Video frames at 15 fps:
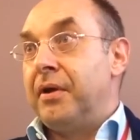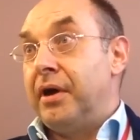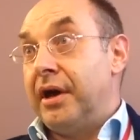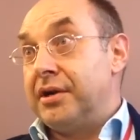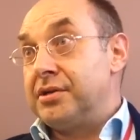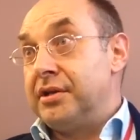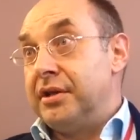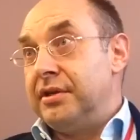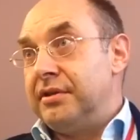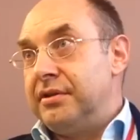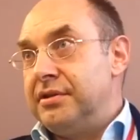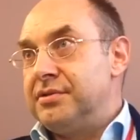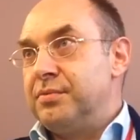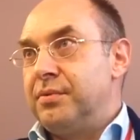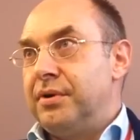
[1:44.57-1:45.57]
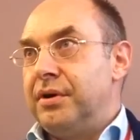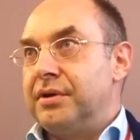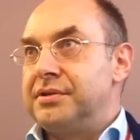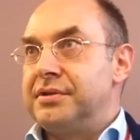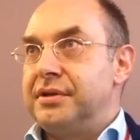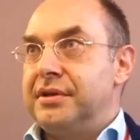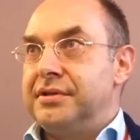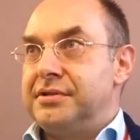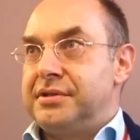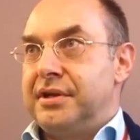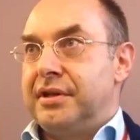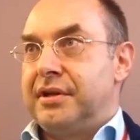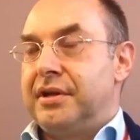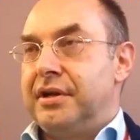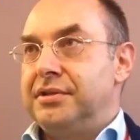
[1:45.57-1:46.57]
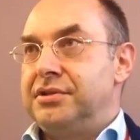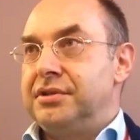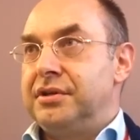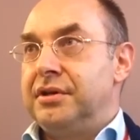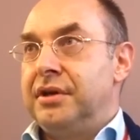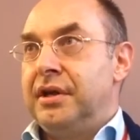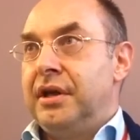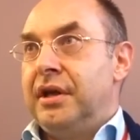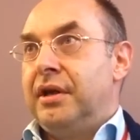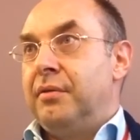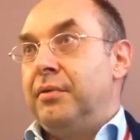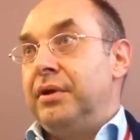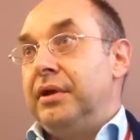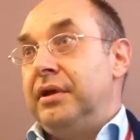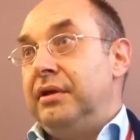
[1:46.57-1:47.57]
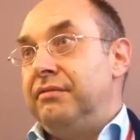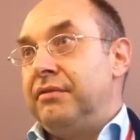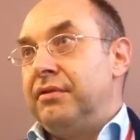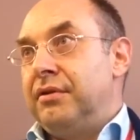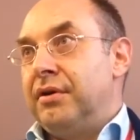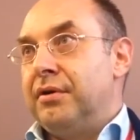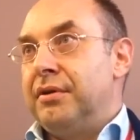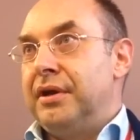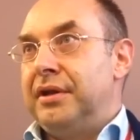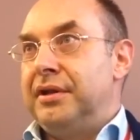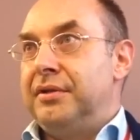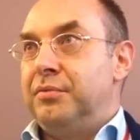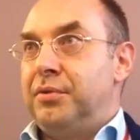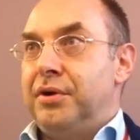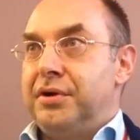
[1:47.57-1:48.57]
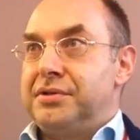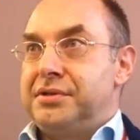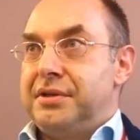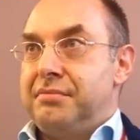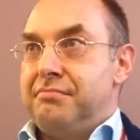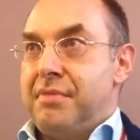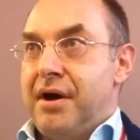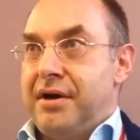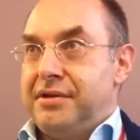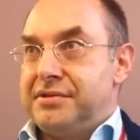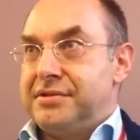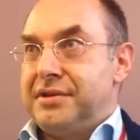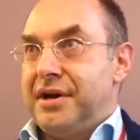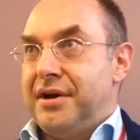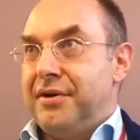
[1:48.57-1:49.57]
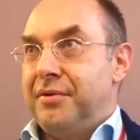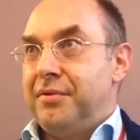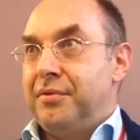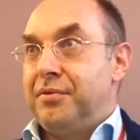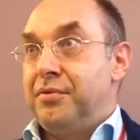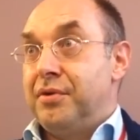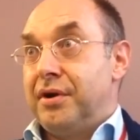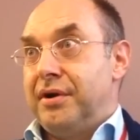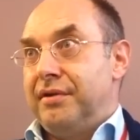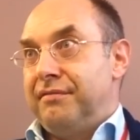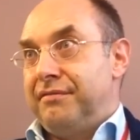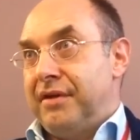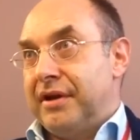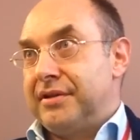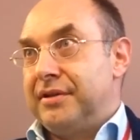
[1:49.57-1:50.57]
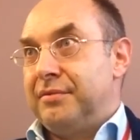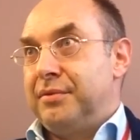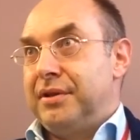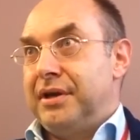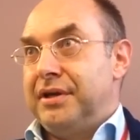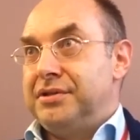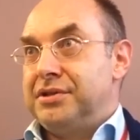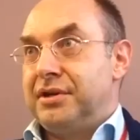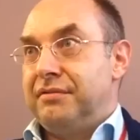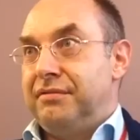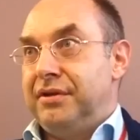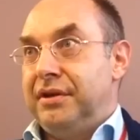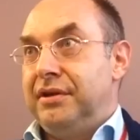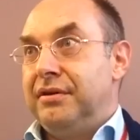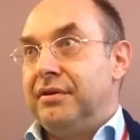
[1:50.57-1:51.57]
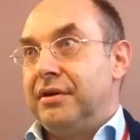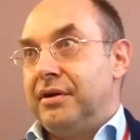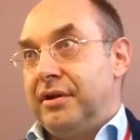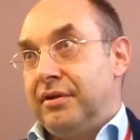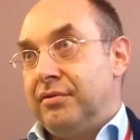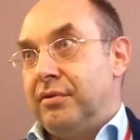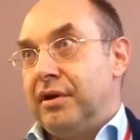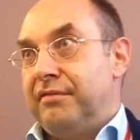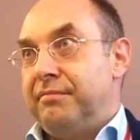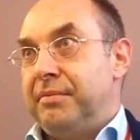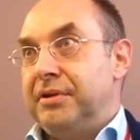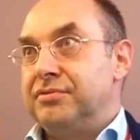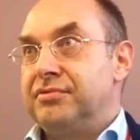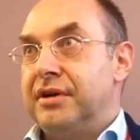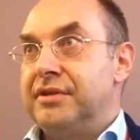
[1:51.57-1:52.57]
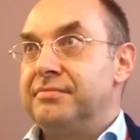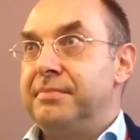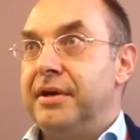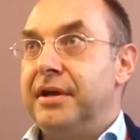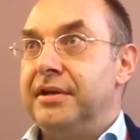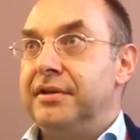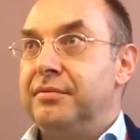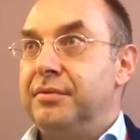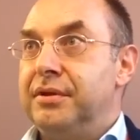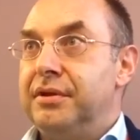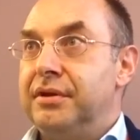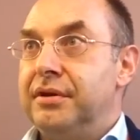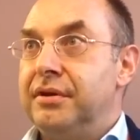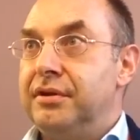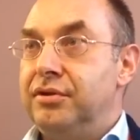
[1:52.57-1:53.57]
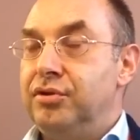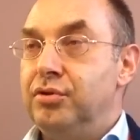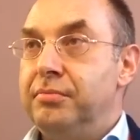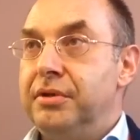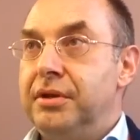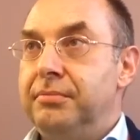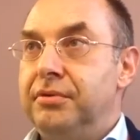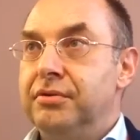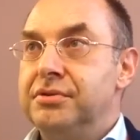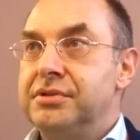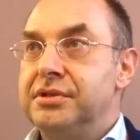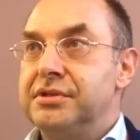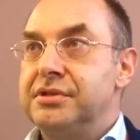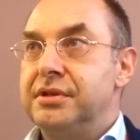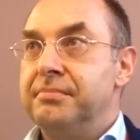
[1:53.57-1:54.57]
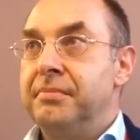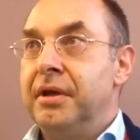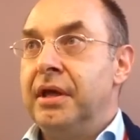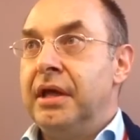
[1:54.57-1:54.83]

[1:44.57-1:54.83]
Actually, this works in cell culture. We even know that it works in mice now who are infected with HIV and who have been transplanted with a human immune system.